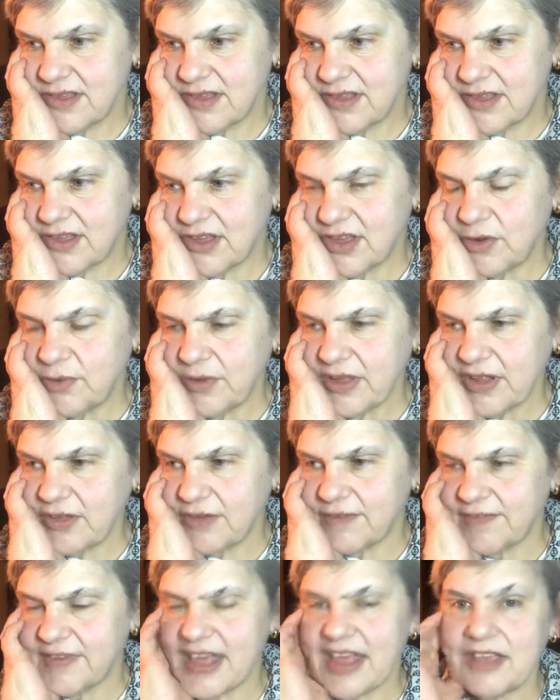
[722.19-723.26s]
Goodwill or
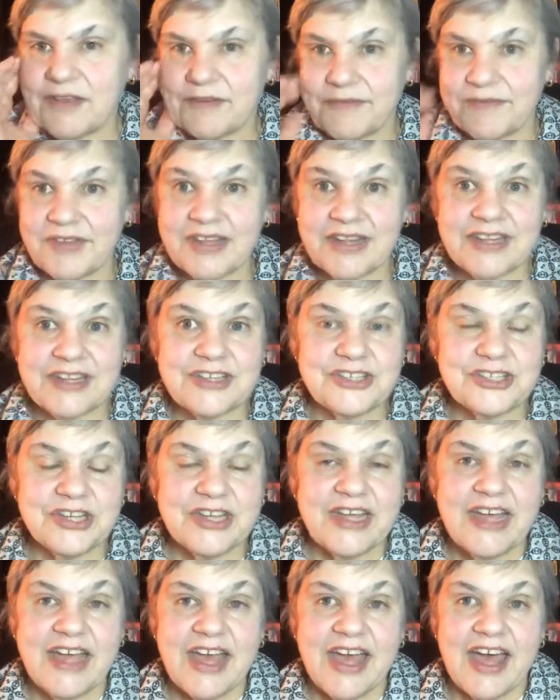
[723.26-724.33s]
Value Village.
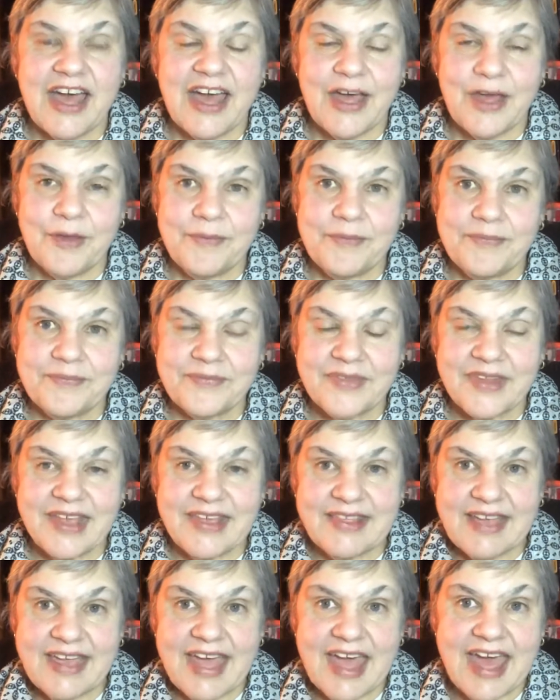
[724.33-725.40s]

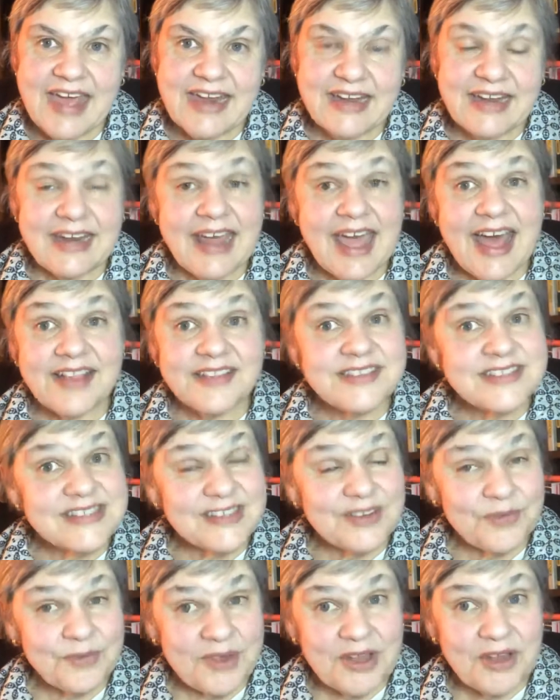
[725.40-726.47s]
They had an
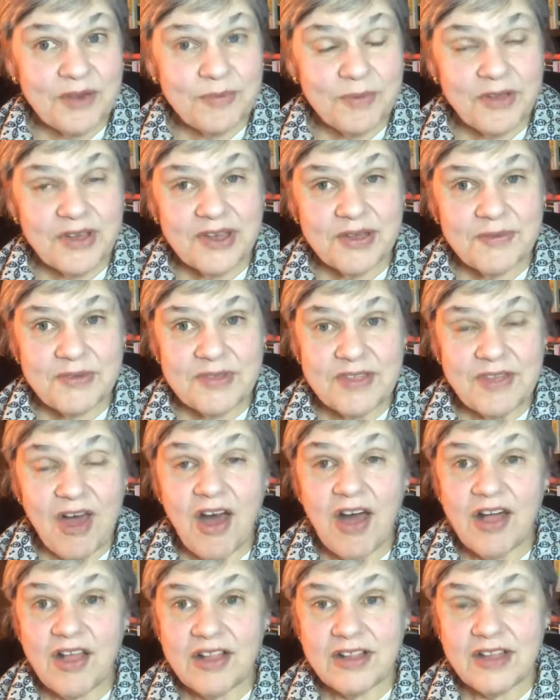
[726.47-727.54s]
Alison Weir book with
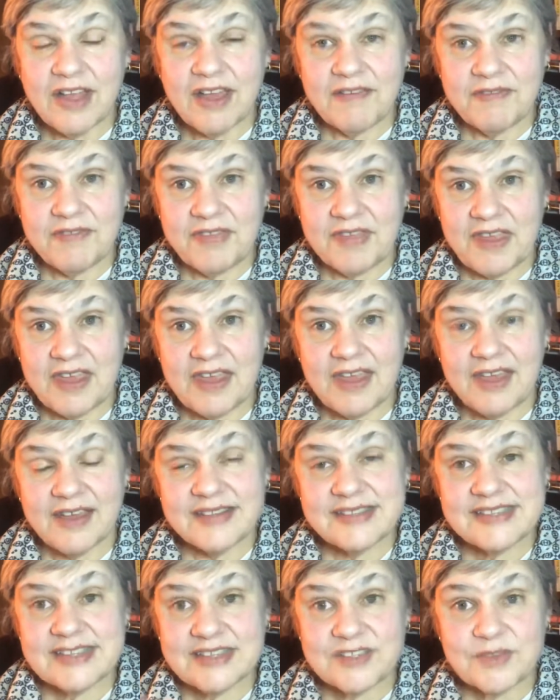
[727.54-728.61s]
all of the
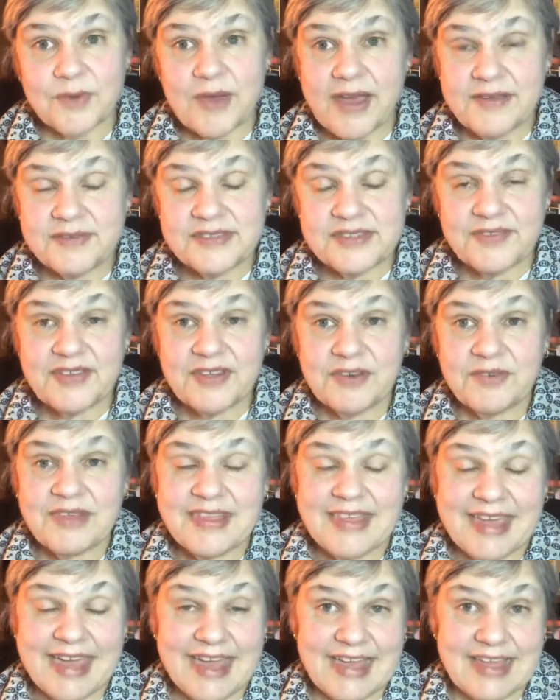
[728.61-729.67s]
6 wives of Henry
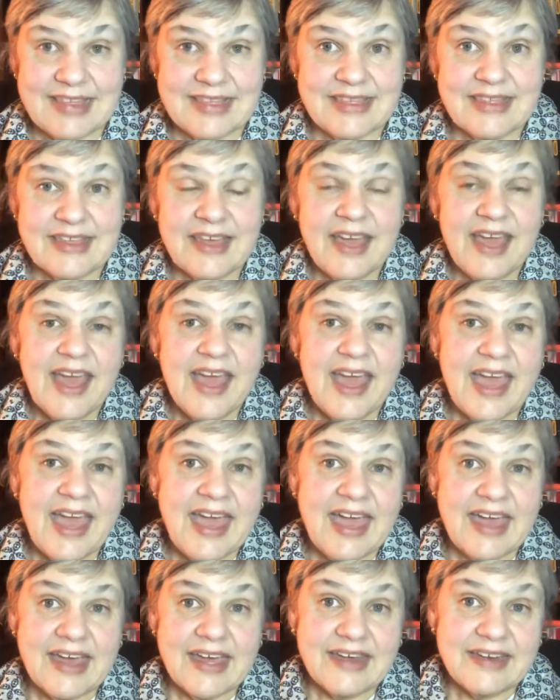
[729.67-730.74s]
VIII,
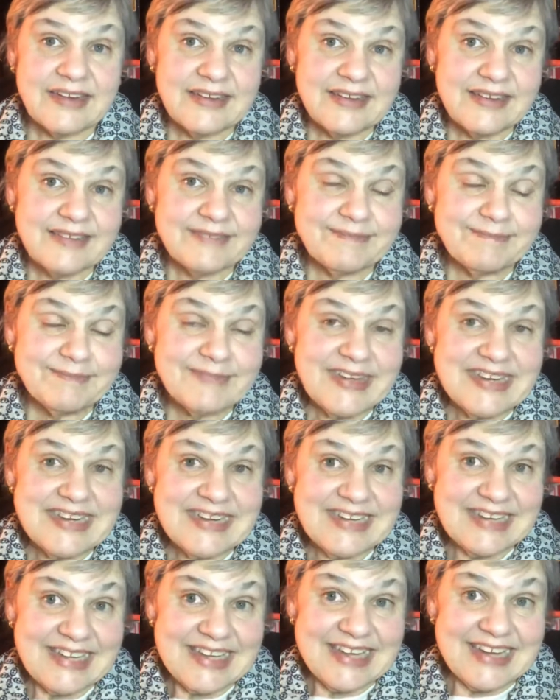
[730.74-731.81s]
and I
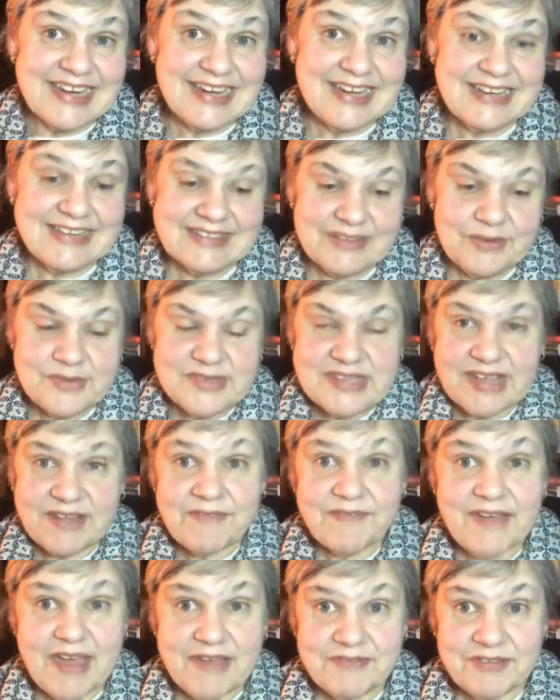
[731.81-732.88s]
didn't get it. It was like
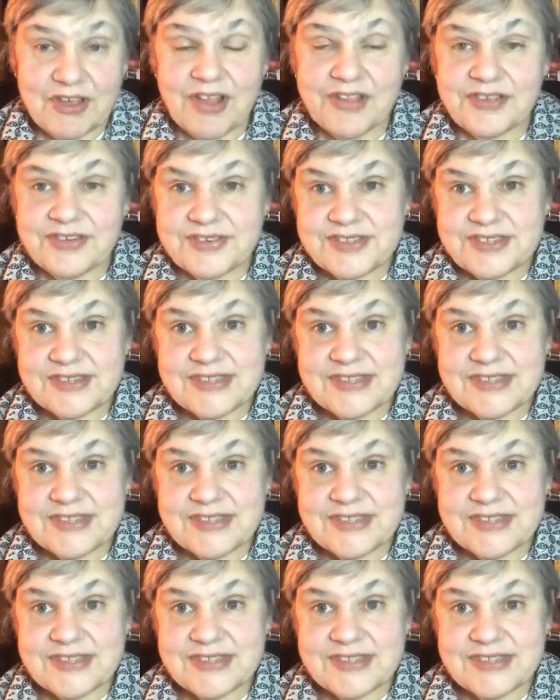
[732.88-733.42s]
$5.